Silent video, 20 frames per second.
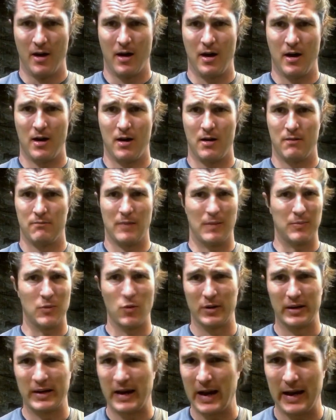I'm
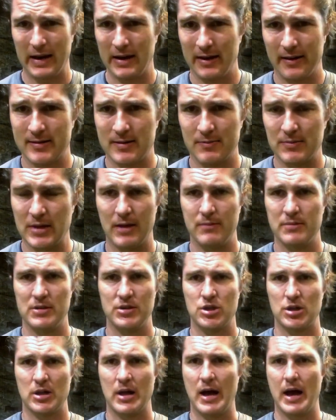going to Canada sometime
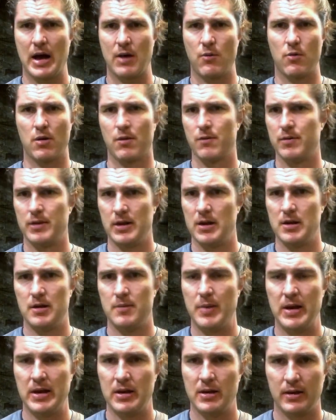in July to work with an
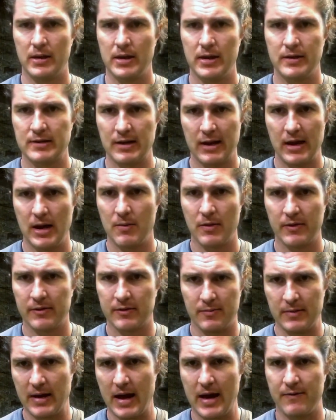independent league team on
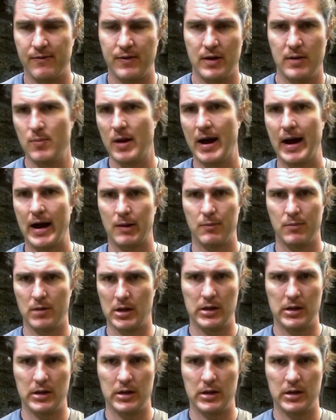some data feedback,